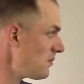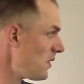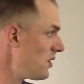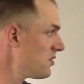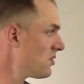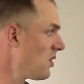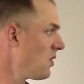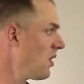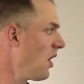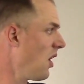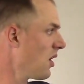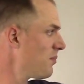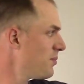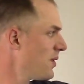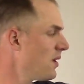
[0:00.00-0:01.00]
So
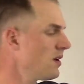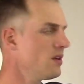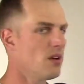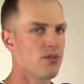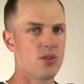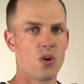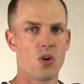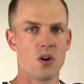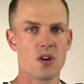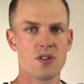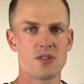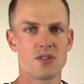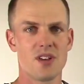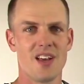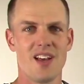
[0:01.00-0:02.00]
heartburn, of
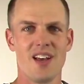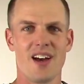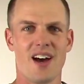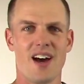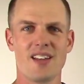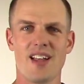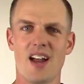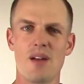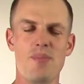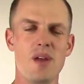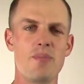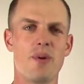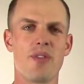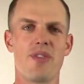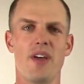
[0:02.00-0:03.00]
course. A lot of
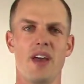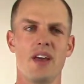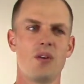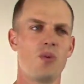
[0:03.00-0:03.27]
people think,